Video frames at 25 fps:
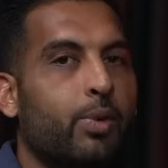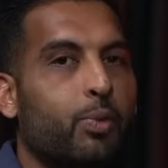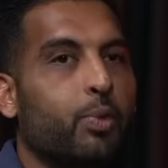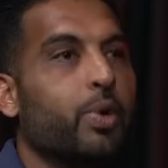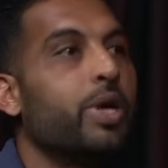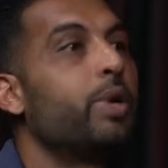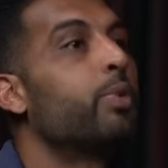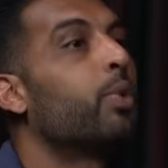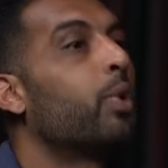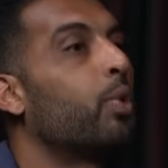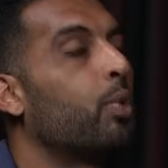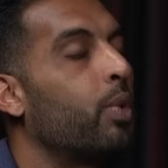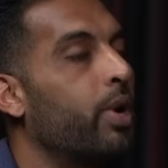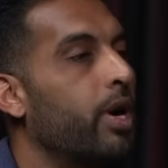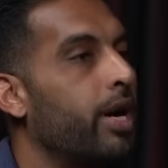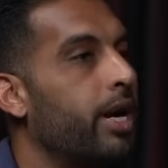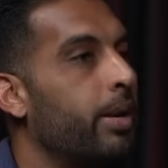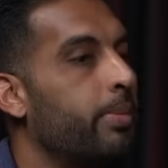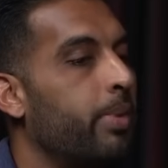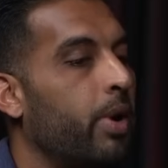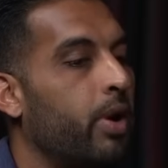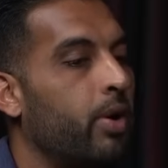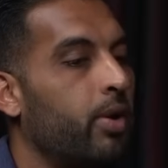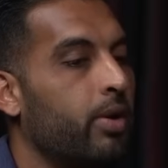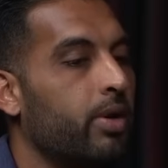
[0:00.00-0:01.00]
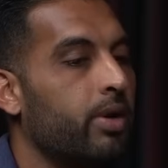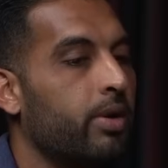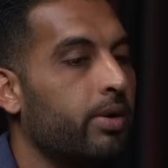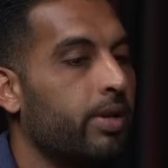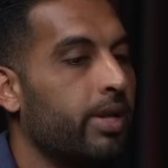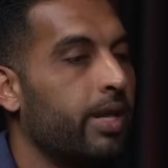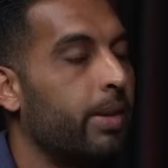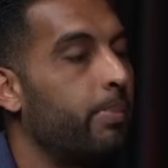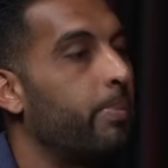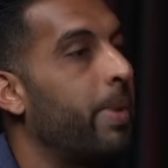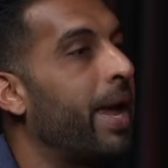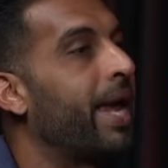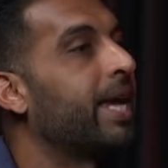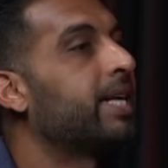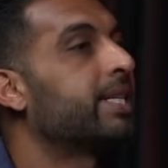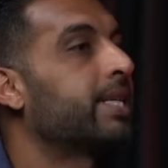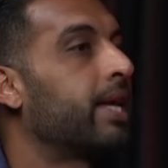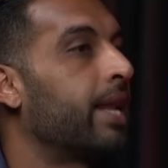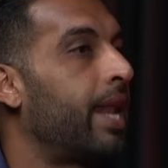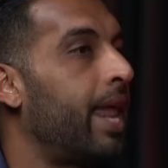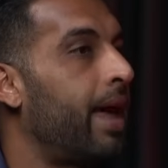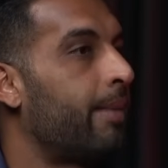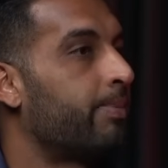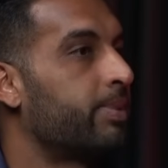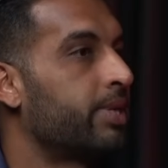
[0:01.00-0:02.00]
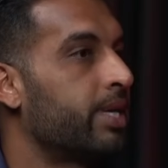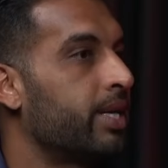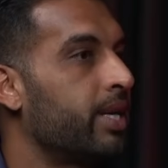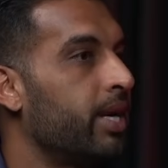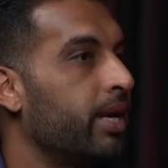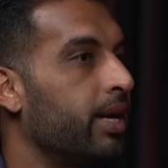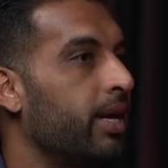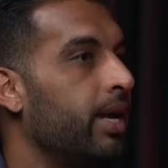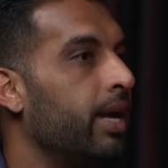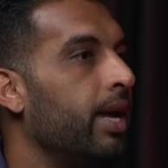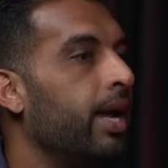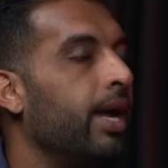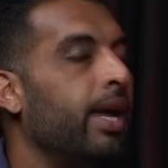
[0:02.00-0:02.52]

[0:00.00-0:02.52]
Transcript: We were worried about the banks collapsing.